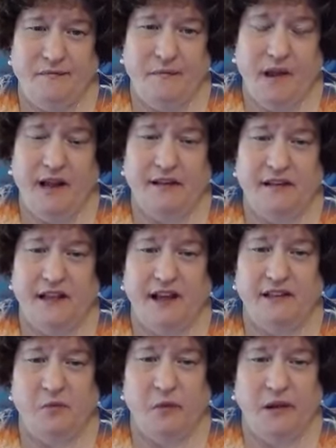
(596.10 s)
Because
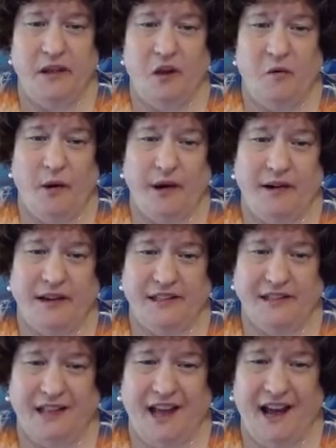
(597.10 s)
that's where the
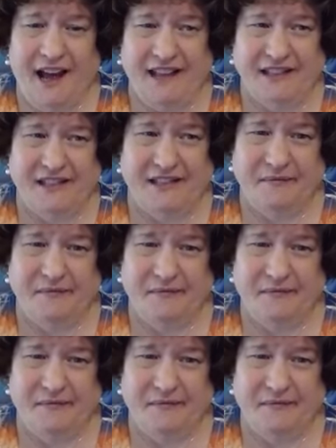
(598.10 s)
awareness lies.